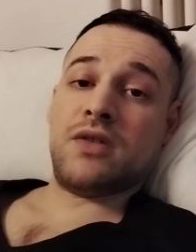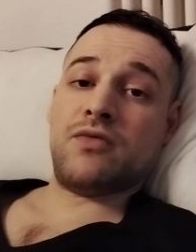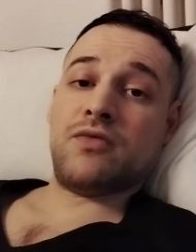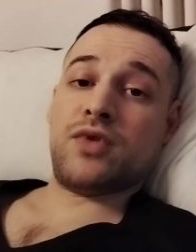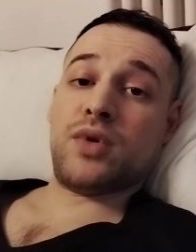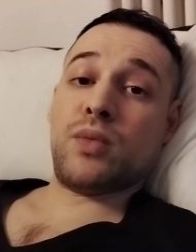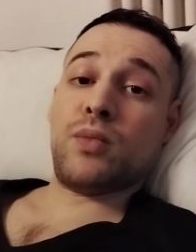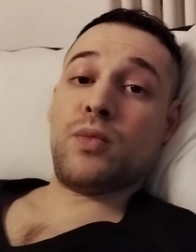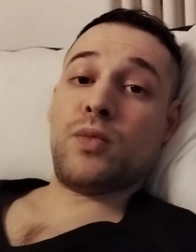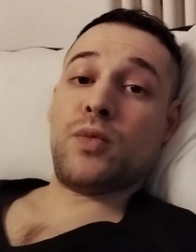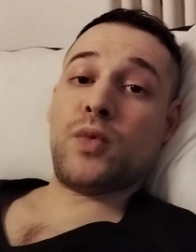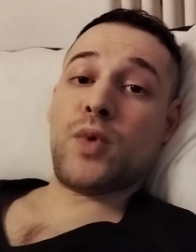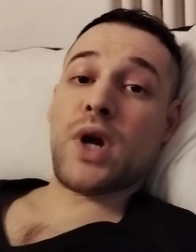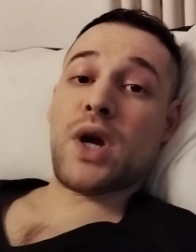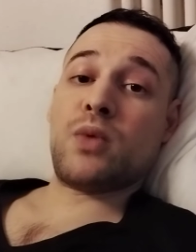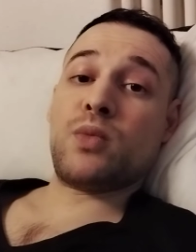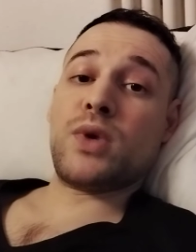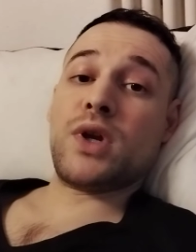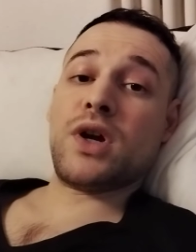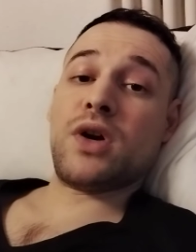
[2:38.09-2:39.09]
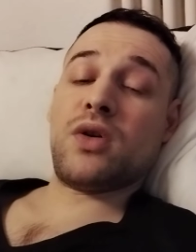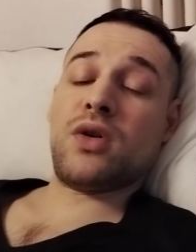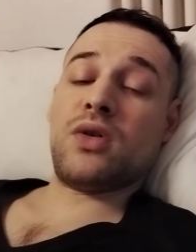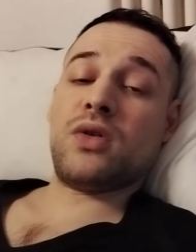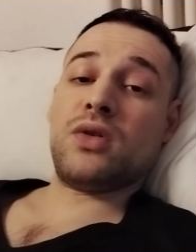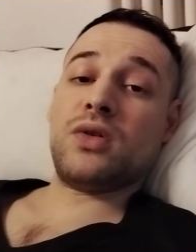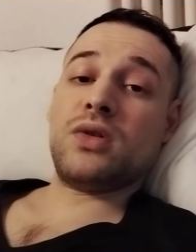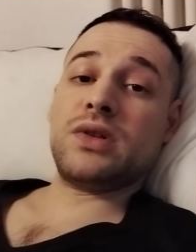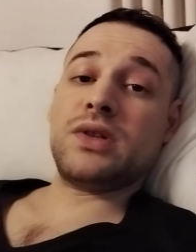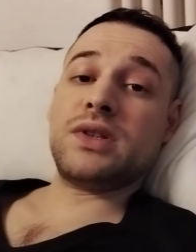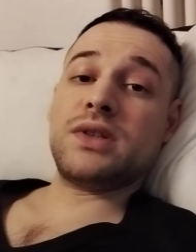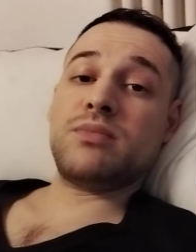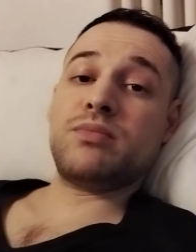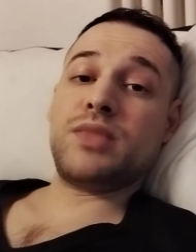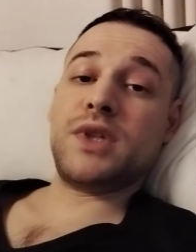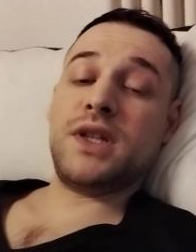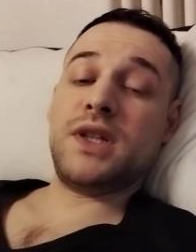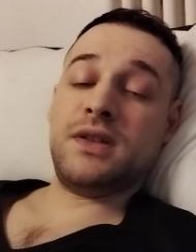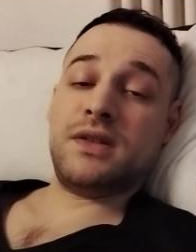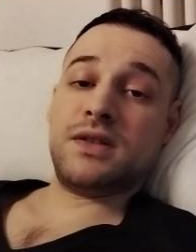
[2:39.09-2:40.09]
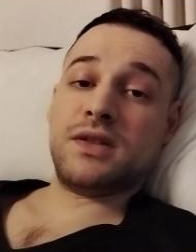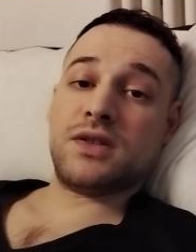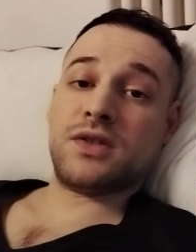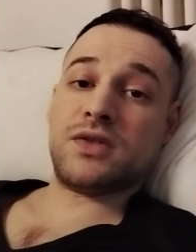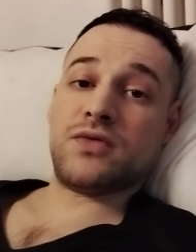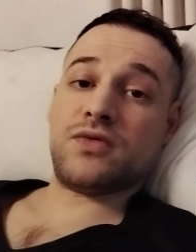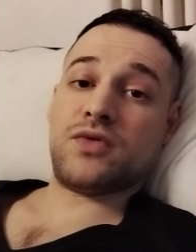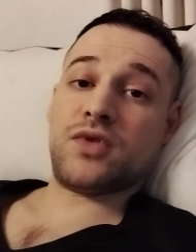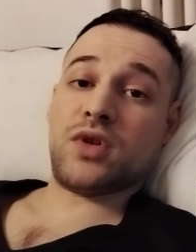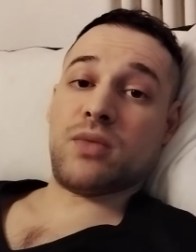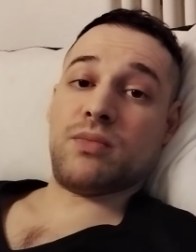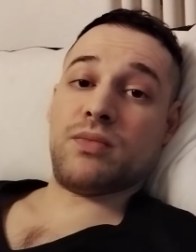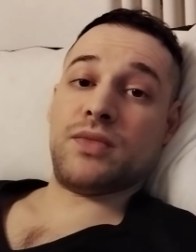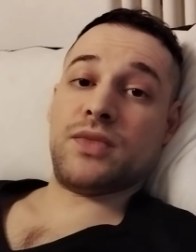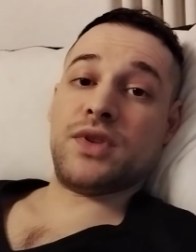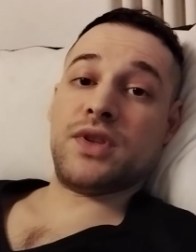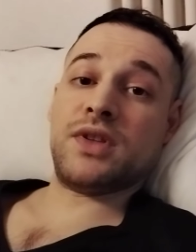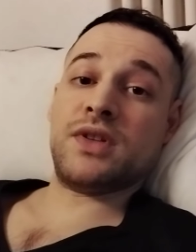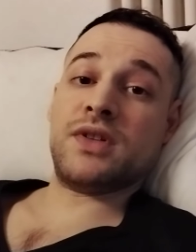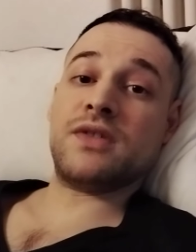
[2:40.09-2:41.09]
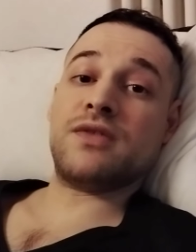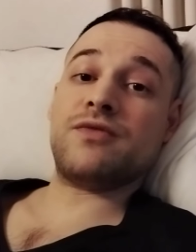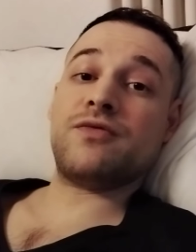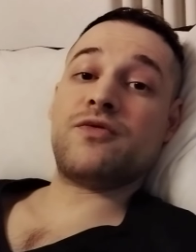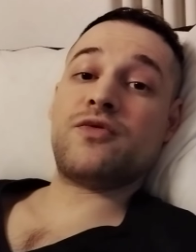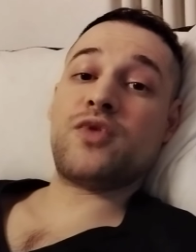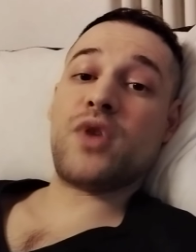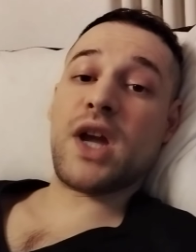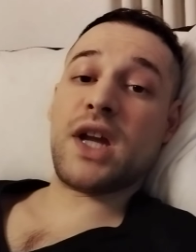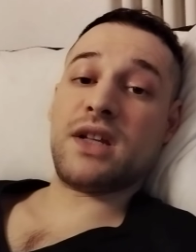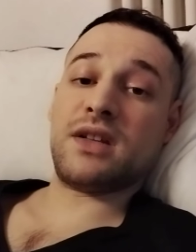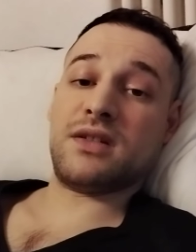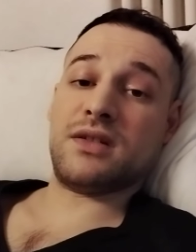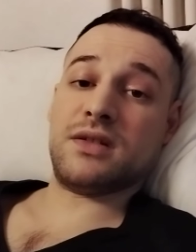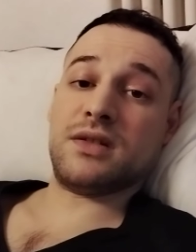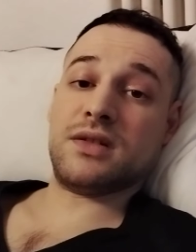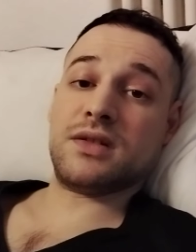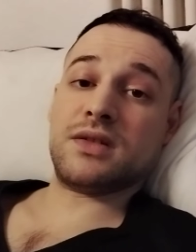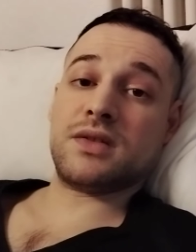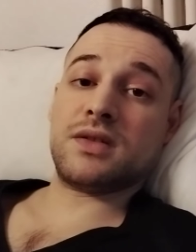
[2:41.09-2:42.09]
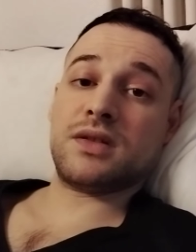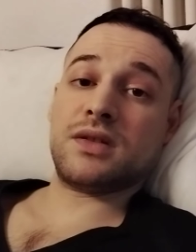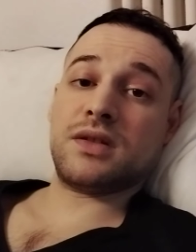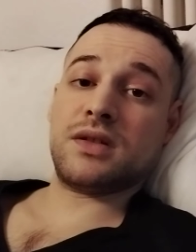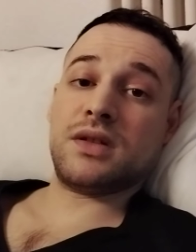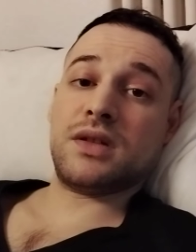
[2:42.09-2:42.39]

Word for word: from where we are all the pieces from, the fractals,